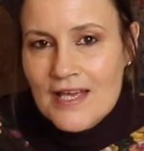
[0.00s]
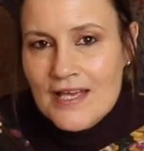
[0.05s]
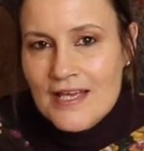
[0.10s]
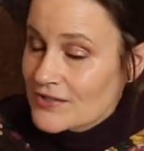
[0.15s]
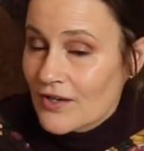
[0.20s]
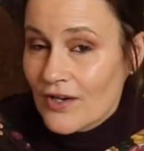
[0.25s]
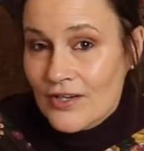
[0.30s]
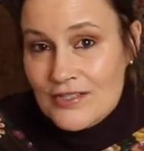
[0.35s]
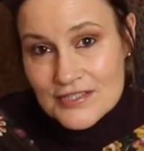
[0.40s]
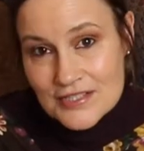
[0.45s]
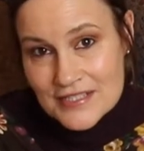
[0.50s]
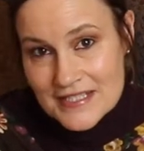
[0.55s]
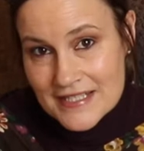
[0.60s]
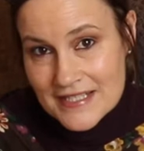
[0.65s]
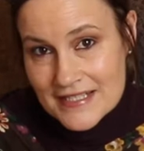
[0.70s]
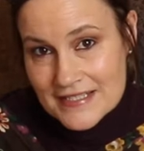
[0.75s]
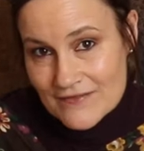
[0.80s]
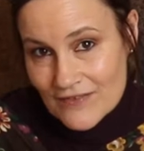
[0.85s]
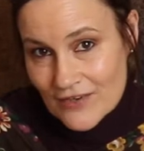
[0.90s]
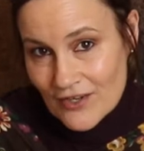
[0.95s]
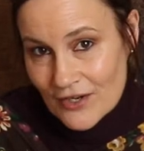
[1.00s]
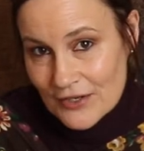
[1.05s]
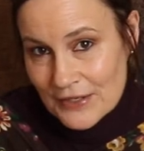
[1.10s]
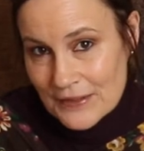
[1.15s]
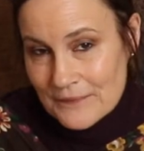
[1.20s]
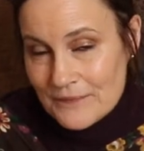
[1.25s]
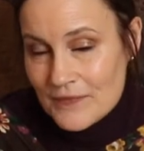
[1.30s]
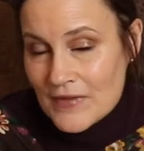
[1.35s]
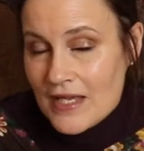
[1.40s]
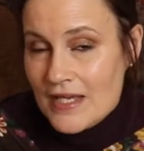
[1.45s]
So on to today's vlog.
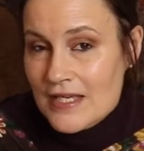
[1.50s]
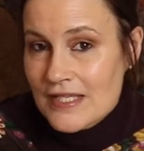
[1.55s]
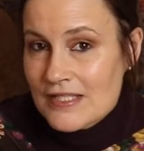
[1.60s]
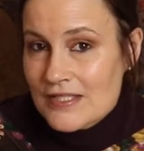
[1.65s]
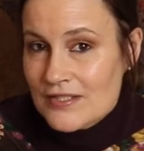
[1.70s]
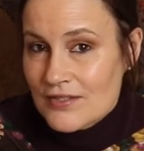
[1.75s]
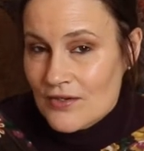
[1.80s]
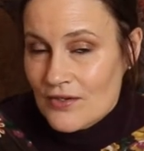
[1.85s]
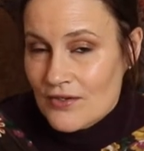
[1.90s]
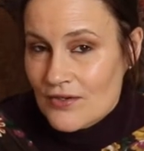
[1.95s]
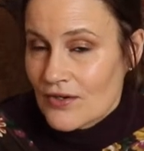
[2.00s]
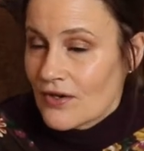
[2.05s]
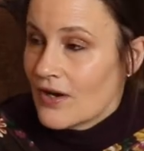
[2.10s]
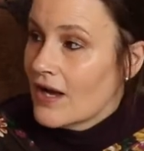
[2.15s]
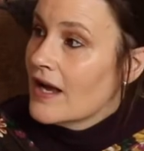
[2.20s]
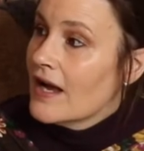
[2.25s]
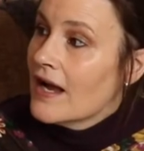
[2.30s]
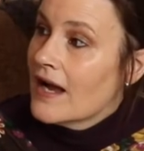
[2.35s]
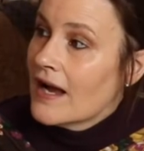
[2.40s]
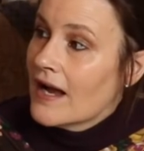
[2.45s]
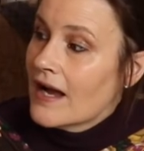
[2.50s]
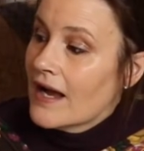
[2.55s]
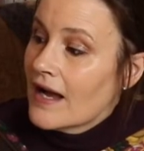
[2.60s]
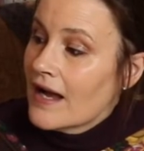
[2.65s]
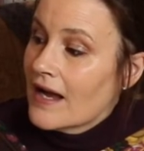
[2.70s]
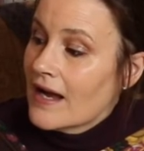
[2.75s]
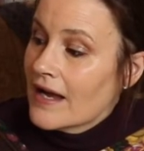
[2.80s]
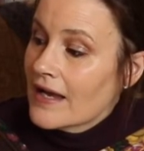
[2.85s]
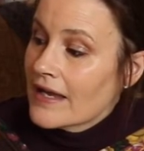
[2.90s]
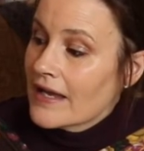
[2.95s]
So
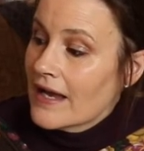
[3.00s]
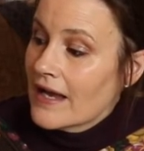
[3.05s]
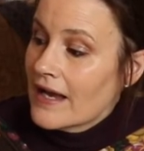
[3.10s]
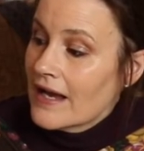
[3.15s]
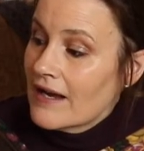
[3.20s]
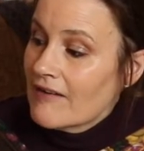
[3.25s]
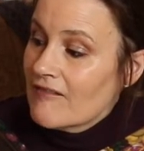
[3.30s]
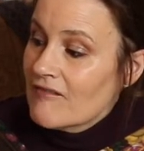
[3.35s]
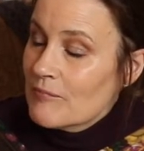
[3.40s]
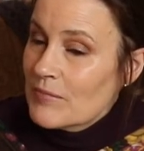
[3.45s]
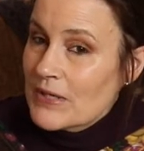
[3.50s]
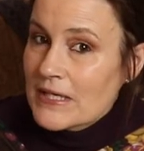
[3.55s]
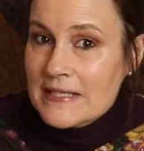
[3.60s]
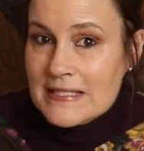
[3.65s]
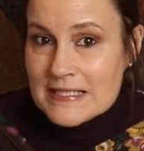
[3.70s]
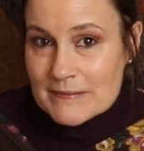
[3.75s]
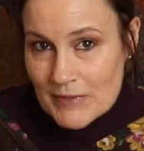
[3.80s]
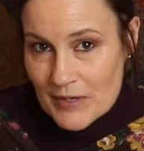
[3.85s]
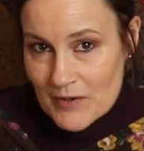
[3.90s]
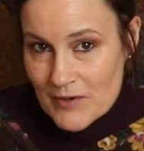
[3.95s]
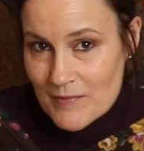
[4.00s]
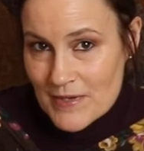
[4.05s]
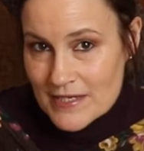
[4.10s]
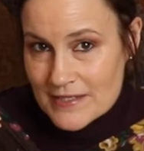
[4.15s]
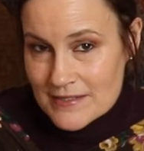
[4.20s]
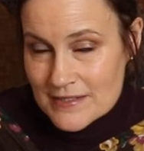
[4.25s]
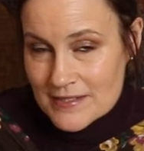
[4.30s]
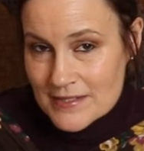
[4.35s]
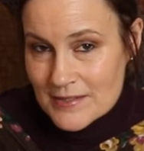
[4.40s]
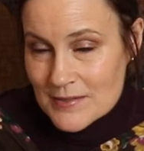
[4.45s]
I have been
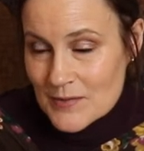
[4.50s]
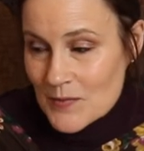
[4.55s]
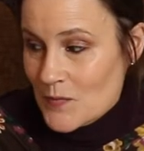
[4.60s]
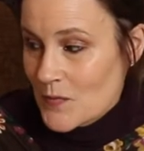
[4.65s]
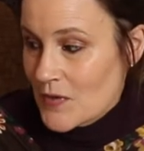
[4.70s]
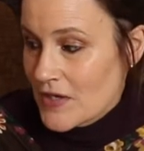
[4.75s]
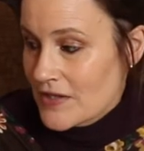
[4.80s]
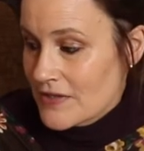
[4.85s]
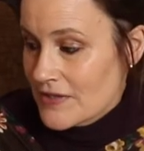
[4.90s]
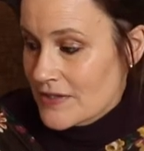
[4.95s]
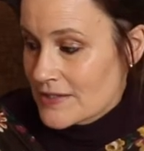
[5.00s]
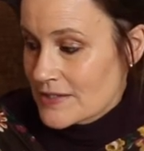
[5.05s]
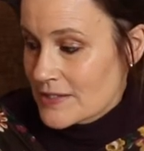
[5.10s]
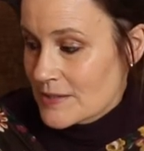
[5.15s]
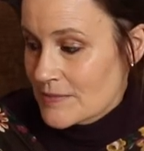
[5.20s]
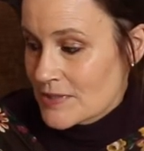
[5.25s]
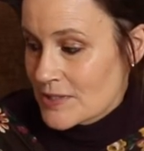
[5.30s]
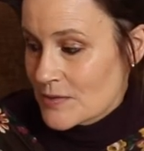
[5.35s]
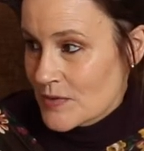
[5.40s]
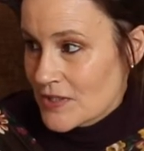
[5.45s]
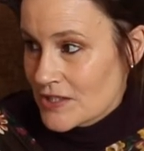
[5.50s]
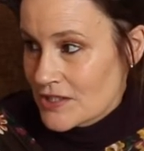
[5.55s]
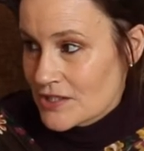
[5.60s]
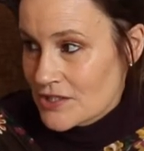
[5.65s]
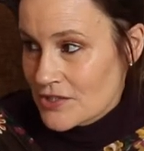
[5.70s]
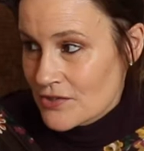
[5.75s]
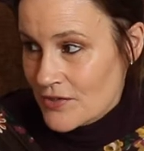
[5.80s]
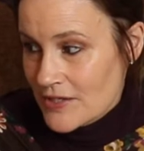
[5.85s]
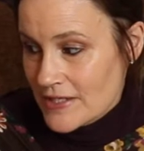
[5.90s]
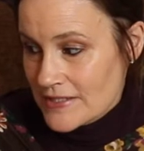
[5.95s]
experimenting with some
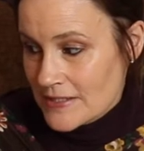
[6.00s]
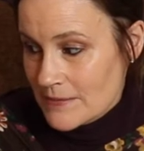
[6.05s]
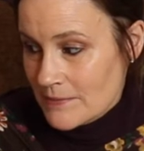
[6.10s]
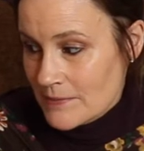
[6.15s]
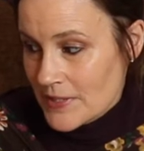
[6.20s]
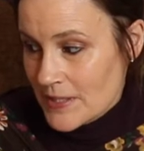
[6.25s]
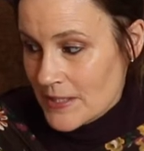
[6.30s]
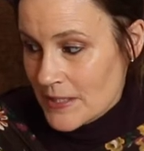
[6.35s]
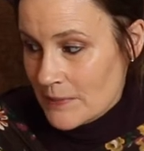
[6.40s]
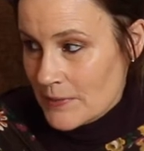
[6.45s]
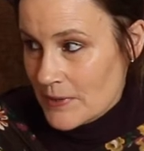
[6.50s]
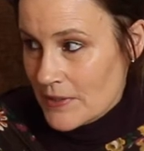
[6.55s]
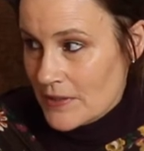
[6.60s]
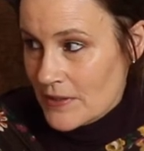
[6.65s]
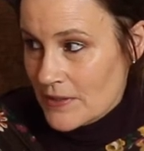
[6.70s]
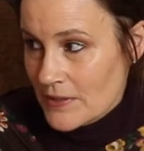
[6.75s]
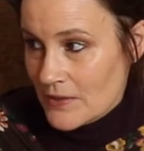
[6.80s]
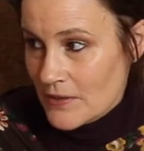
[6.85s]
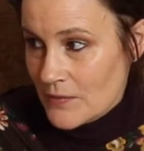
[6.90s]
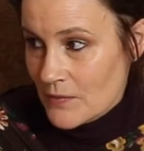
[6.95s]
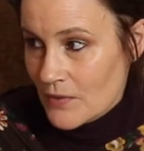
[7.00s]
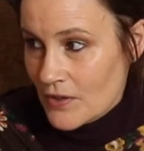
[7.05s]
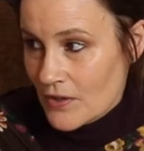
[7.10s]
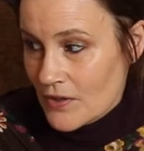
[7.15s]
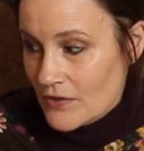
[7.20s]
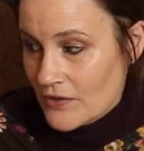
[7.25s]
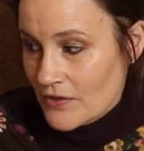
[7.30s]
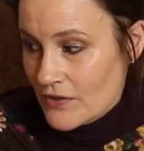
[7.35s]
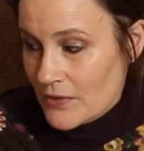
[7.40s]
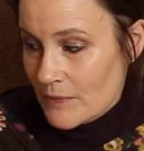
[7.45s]
Swedish tracing paper.
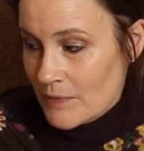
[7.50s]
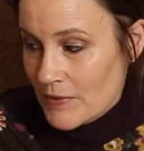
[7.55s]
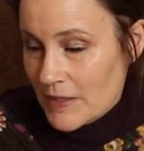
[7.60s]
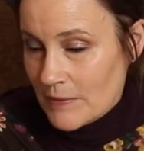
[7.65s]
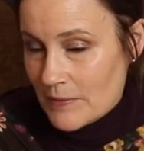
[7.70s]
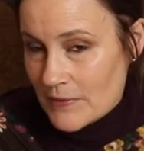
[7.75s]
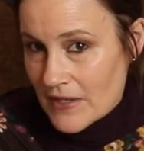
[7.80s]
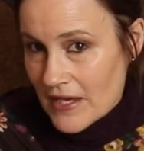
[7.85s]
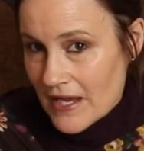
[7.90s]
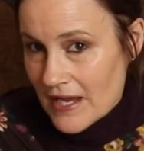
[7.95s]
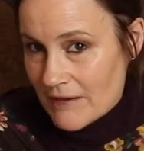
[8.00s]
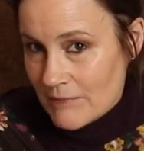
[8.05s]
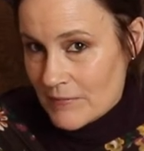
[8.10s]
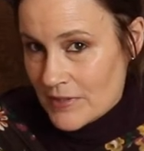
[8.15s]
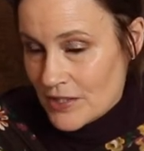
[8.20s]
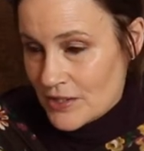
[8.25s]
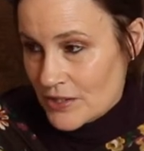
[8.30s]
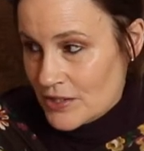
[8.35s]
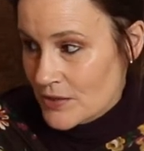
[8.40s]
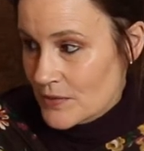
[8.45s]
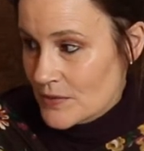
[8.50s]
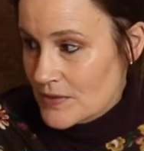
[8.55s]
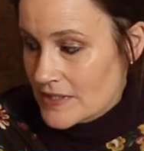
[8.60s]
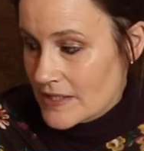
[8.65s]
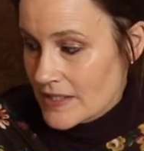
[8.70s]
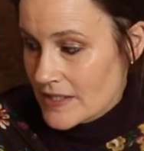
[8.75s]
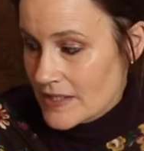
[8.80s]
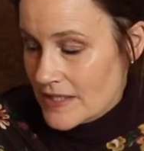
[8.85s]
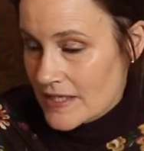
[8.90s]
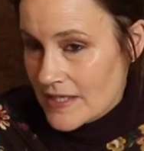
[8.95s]
The paper that I've been
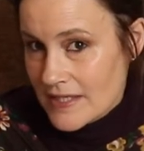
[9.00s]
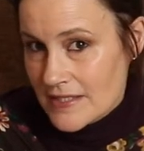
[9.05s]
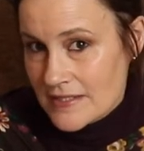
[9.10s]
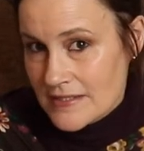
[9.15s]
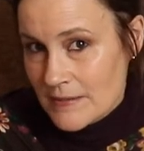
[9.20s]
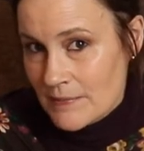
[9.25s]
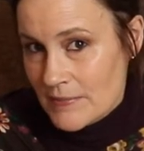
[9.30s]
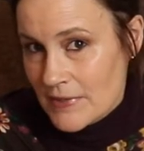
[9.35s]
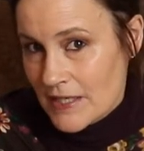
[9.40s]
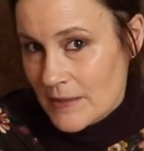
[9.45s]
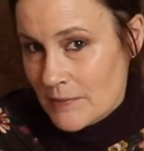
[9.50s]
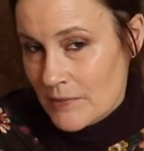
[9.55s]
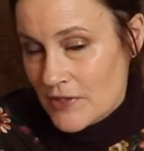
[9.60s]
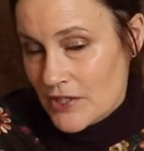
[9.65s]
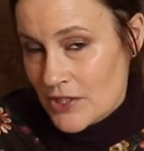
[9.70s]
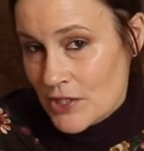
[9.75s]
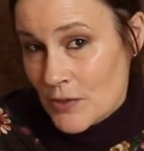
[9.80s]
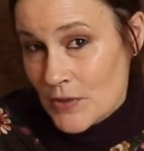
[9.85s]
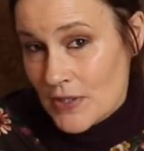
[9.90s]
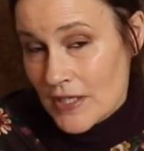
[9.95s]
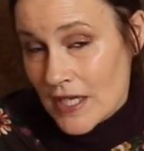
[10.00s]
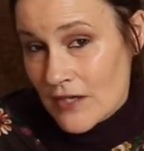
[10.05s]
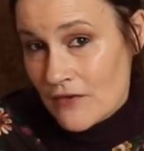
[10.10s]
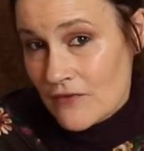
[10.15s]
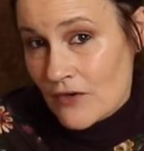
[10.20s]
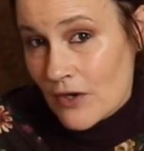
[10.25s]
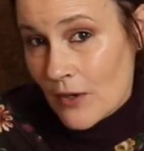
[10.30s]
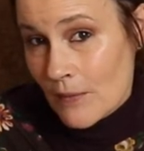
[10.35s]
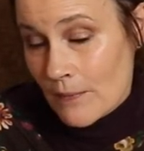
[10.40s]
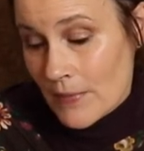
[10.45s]
using is the paper that you can get
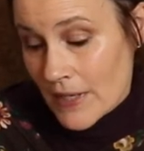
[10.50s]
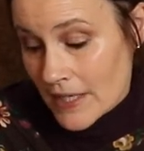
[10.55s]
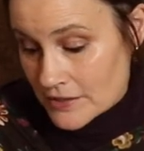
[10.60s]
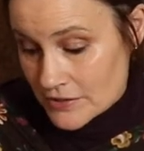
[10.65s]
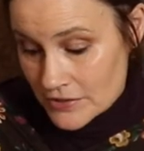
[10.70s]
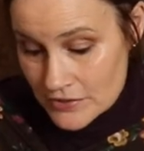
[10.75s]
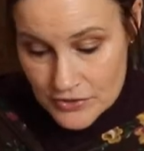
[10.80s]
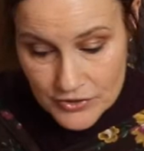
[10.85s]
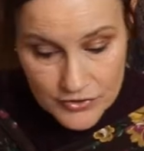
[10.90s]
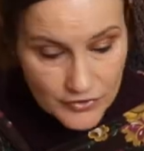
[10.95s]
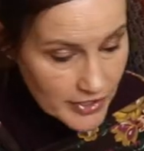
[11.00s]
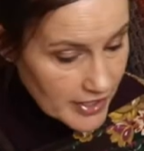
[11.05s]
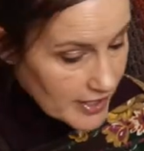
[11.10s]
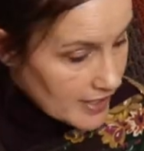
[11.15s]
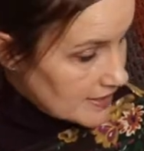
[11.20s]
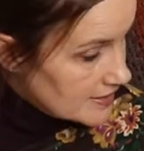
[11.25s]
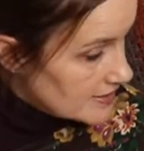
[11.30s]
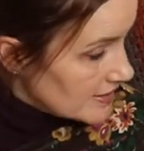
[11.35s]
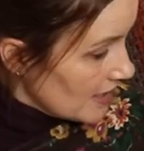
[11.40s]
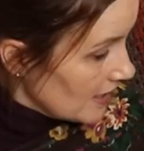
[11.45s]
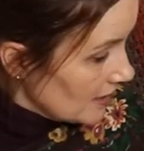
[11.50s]
from Pattern Trace.